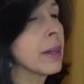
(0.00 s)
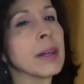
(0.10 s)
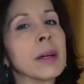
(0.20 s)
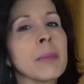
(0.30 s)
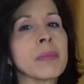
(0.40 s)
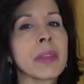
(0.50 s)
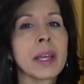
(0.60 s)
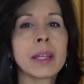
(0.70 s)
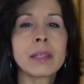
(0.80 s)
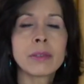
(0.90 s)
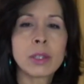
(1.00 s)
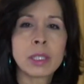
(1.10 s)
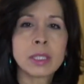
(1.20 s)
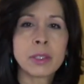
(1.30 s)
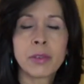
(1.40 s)
And of
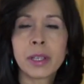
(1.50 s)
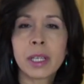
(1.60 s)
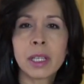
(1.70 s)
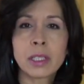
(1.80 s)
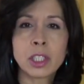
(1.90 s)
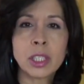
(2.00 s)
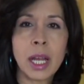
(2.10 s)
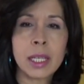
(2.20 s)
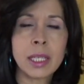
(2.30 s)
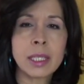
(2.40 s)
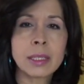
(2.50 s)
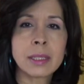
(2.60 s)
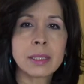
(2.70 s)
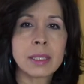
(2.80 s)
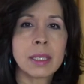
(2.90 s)
course, different colored
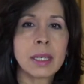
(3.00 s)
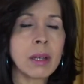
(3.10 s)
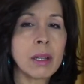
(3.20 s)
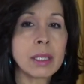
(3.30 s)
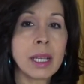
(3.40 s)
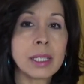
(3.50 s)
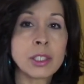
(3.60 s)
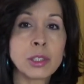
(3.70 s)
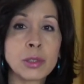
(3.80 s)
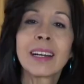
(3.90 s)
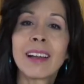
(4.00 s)
jackets are nice too.